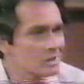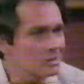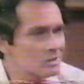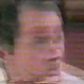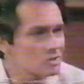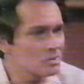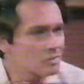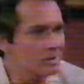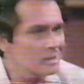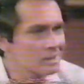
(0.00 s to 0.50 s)
get
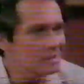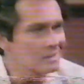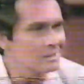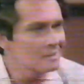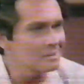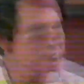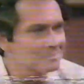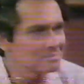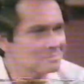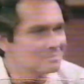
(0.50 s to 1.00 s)
her straightened
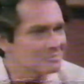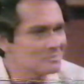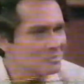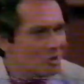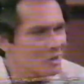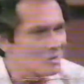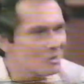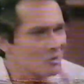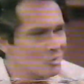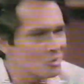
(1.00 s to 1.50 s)
out
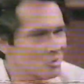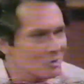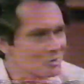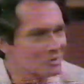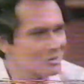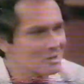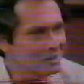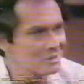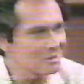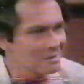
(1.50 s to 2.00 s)
on the
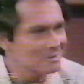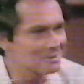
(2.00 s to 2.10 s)
road to the